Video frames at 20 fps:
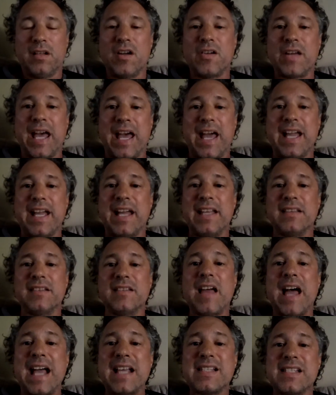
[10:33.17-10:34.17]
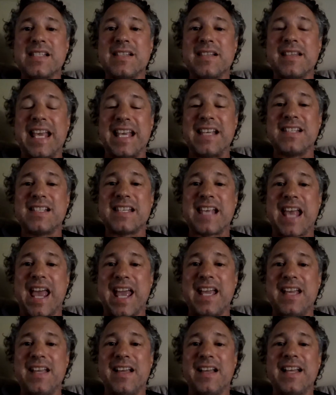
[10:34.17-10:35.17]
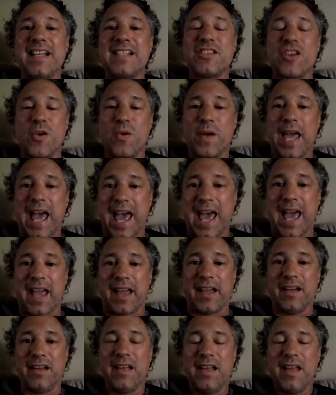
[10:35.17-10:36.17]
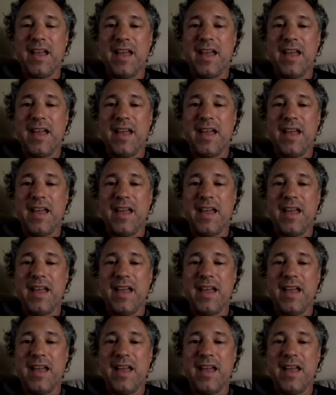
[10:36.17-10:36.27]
okay, unless they say it's okay.